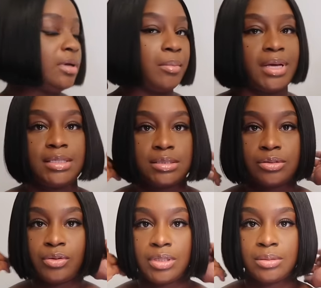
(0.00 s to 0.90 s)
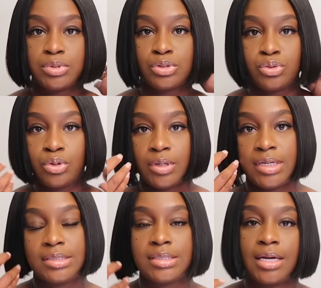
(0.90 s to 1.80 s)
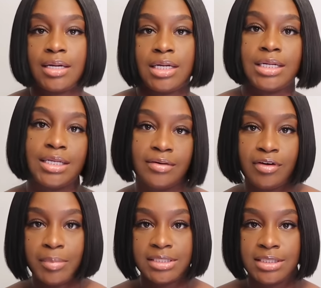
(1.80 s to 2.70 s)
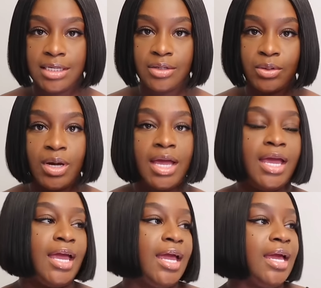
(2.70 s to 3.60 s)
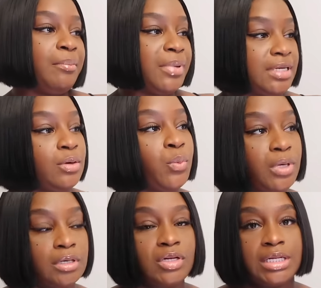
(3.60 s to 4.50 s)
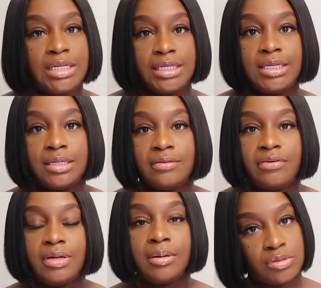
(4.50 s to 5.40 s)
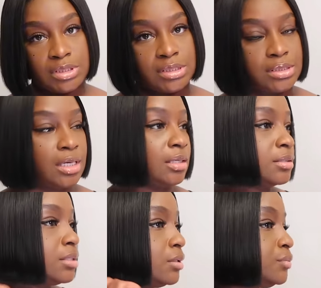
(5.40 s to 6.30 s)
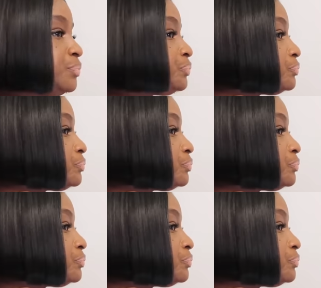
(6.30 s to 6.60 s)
be on my Instagram story. It's not gonna live on my channel, but it will live on TikTok. So